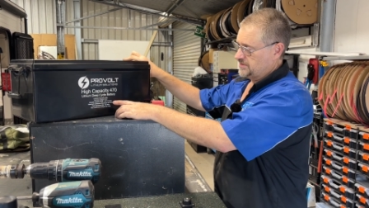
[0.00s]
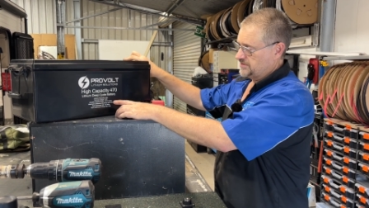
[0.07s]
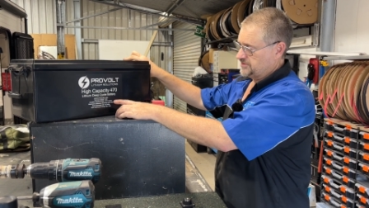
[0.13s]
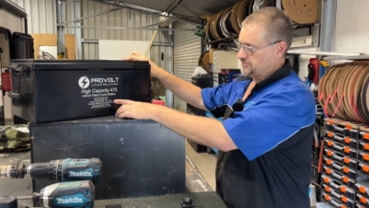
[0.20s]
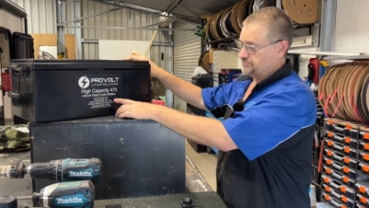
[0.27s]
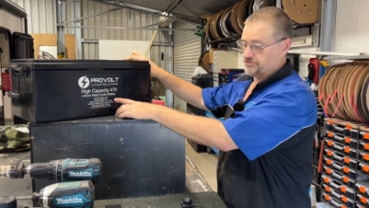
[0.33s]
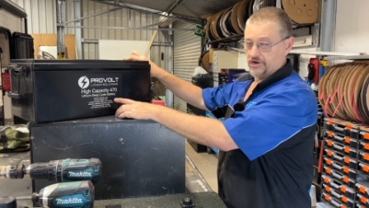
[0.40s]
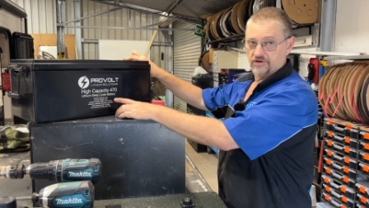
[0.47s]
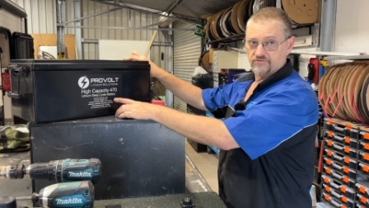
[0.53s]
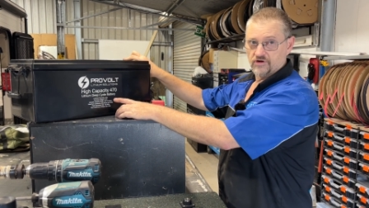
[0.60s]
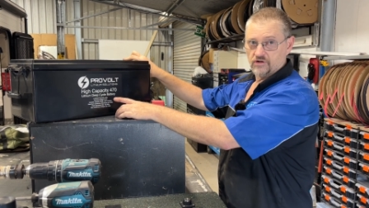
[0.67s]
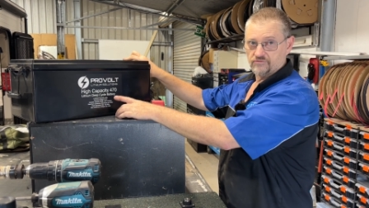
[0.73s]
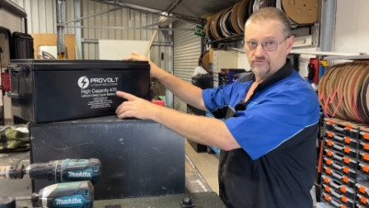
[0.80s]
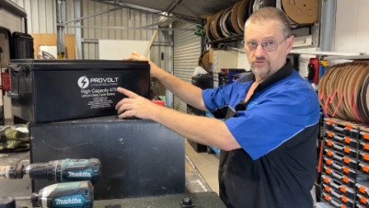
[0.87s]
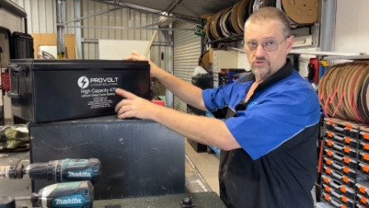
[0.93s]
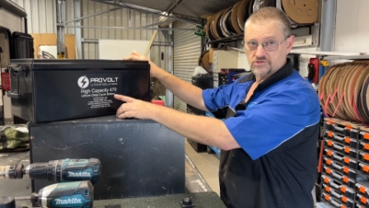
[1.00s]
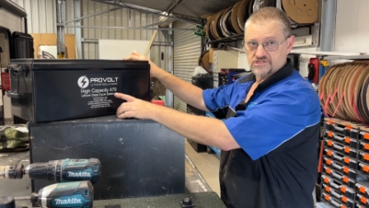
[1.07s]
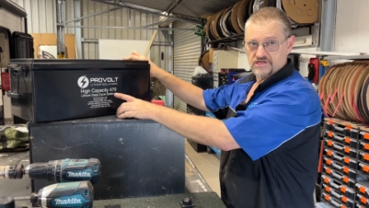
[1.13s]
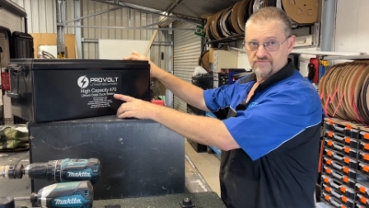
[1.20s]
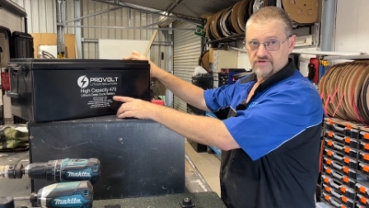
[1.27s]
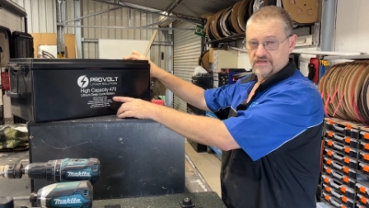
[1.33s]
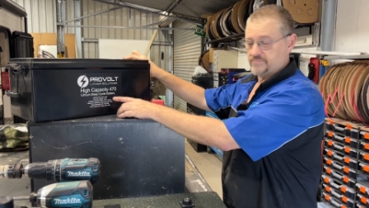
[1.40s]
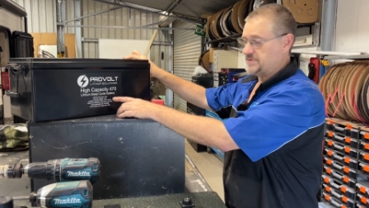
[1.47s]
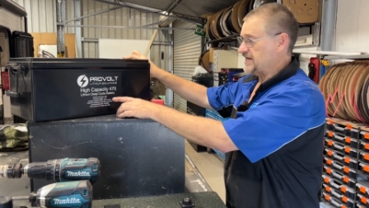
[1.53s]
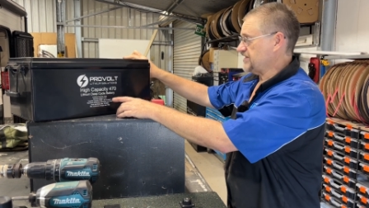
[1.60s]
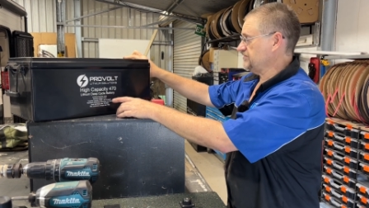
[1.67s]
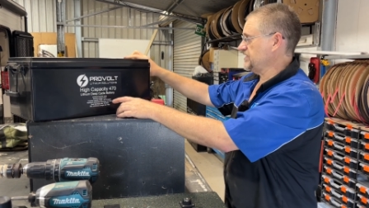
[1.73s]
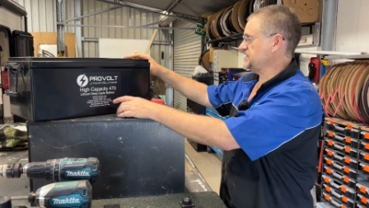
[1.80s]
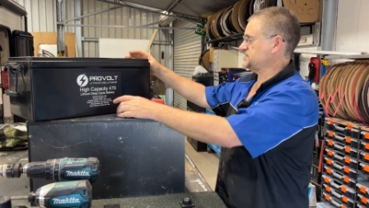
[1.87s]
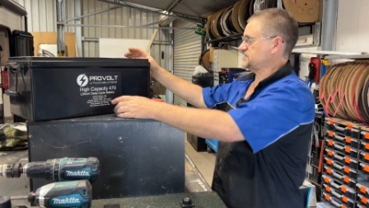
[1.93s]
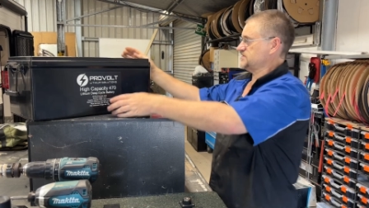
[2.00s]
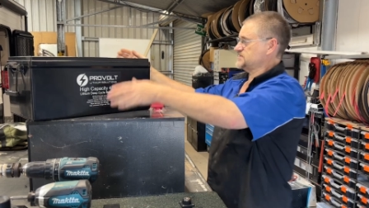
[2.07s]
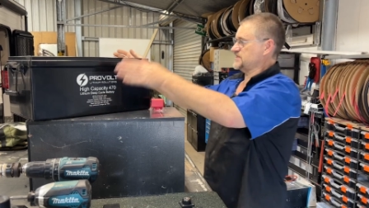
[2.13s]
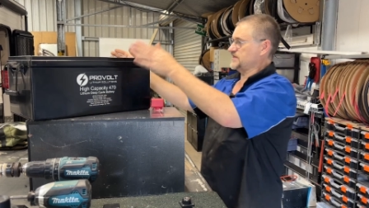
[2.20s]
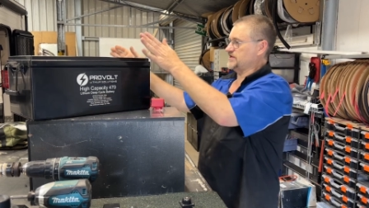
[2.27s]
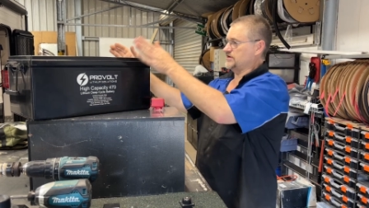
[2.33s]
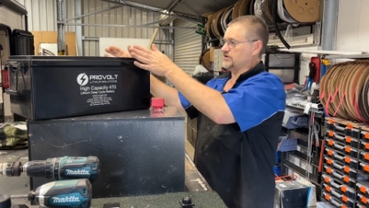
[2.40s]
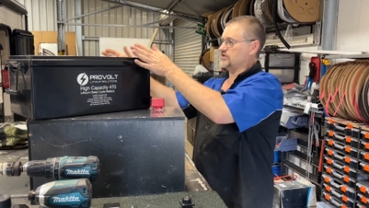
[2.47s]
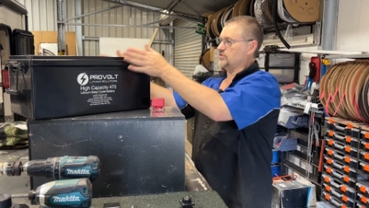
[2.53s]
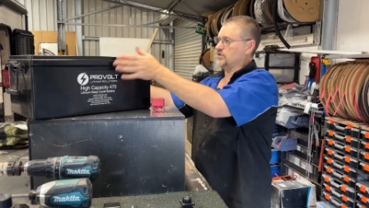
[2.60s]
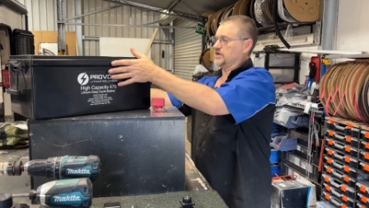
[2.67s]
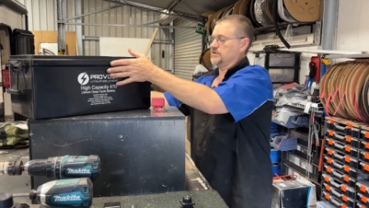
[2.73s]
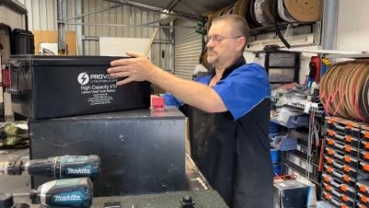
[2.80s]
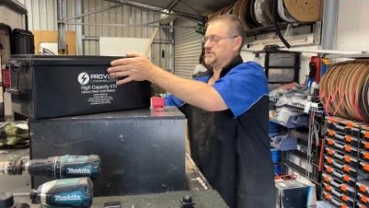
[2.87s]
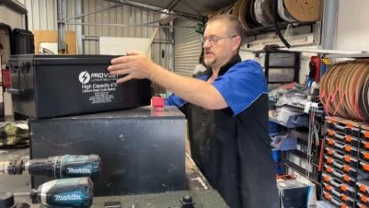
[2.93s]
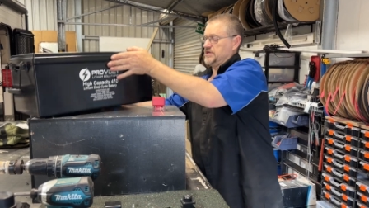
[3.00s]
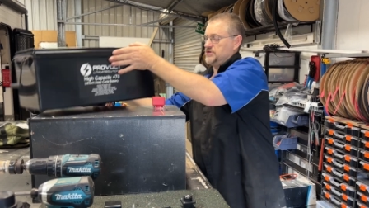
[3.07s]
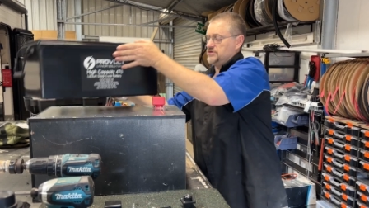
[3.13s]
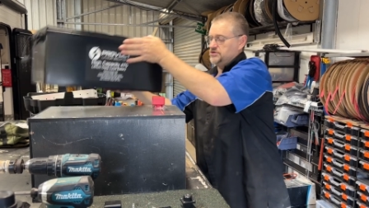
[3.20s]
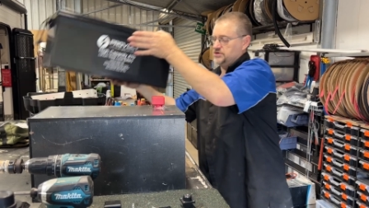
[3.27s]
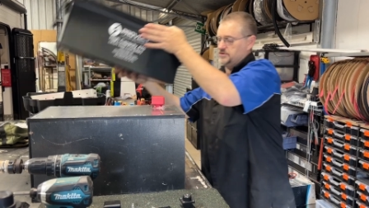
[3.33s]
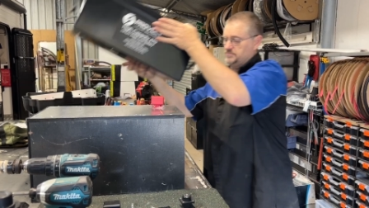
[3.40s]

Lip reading: the ProVolt 470 batteries. So they're quite a big unit,